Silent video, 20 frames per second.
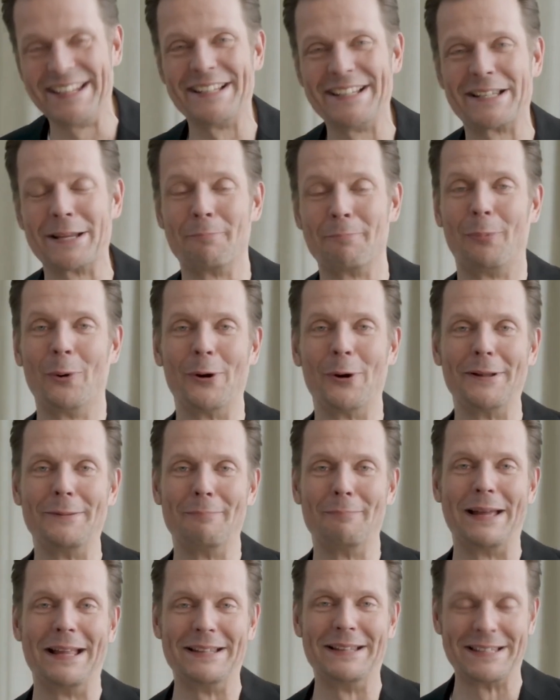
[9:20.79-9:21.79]

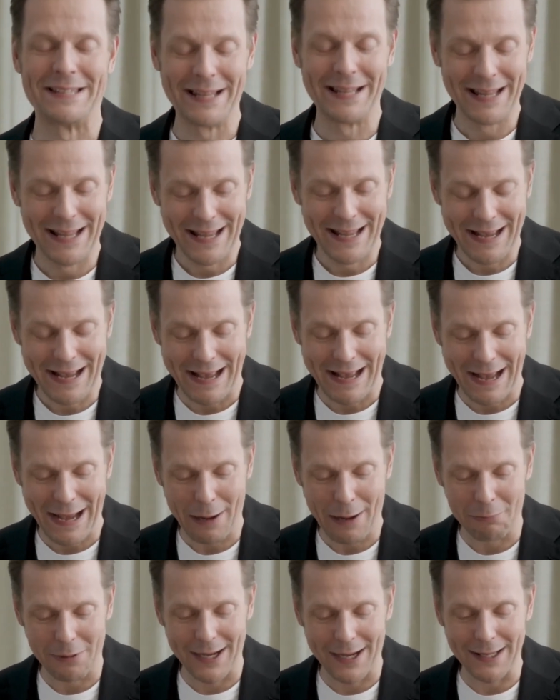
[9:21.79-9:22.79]
disappointment,
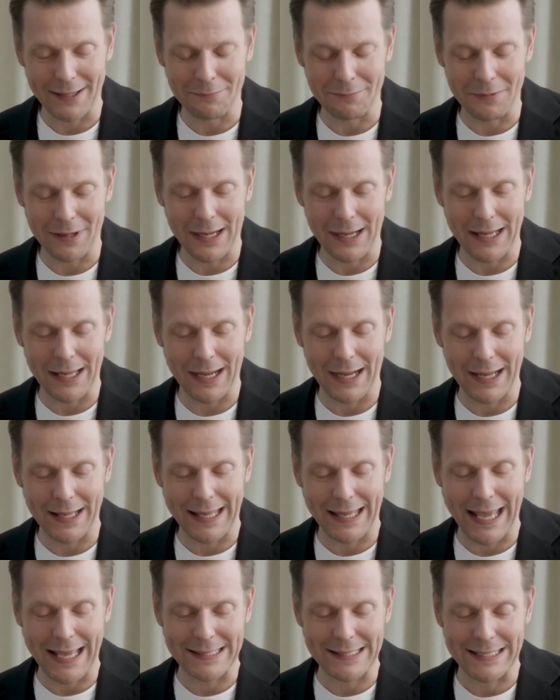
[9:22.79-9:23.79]
I
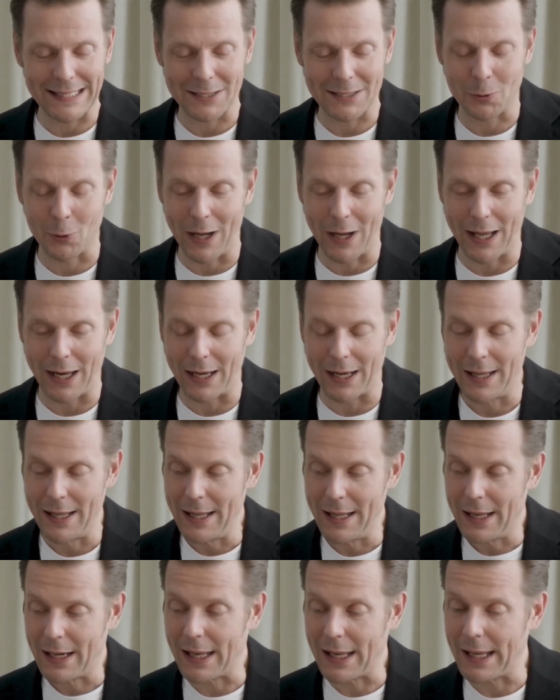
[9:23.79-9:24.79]
guess as well.
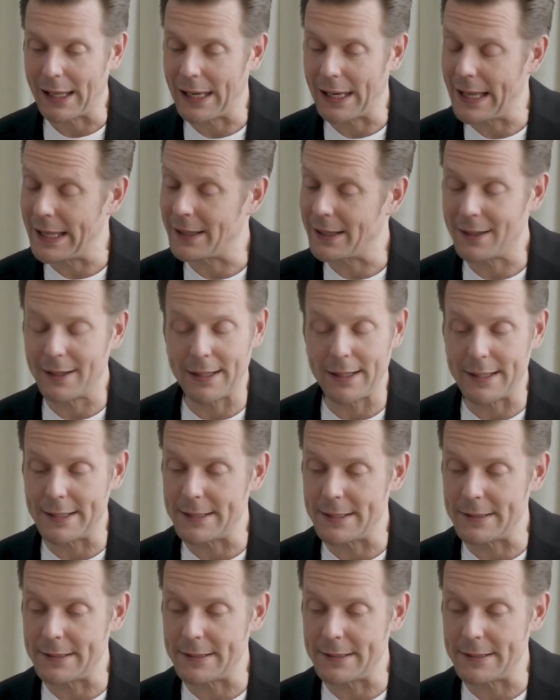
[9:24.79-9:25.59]
Like